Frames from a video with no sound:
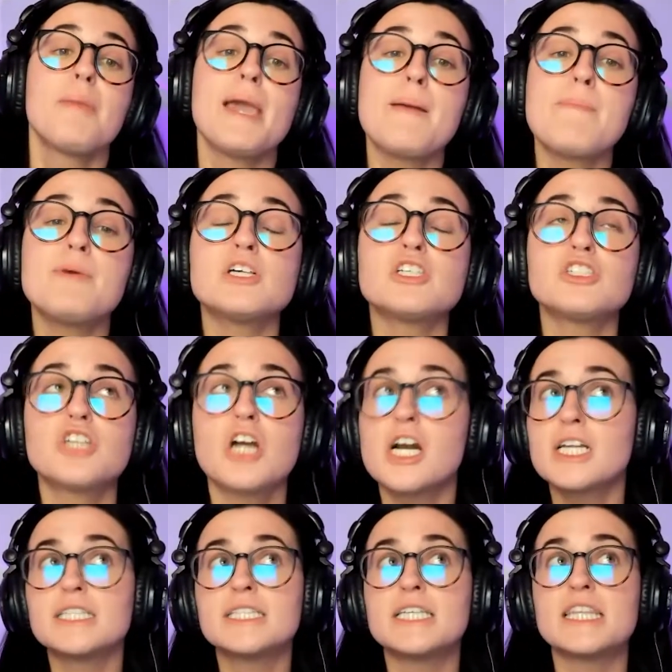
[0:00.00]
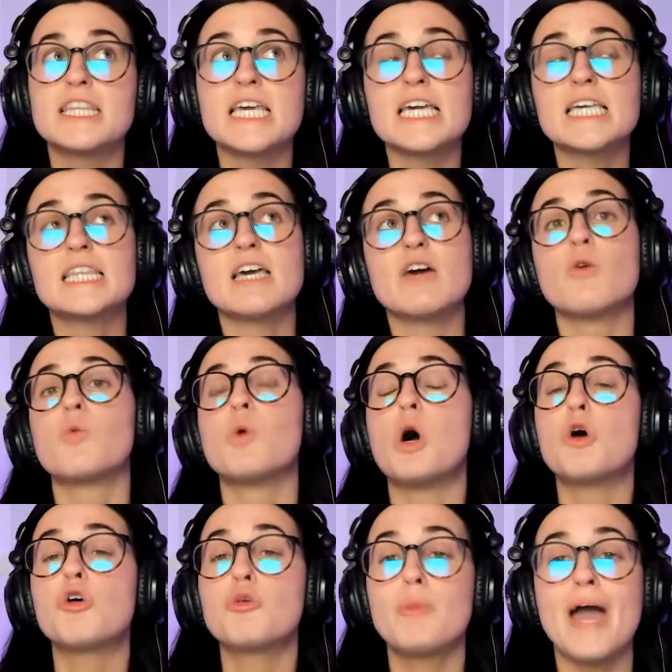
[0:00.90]
People started to think that
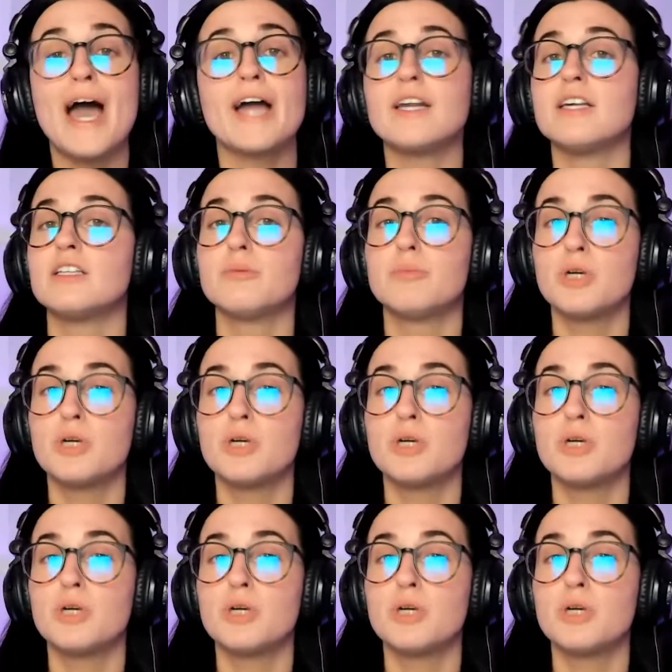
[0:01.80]
Woke Batty,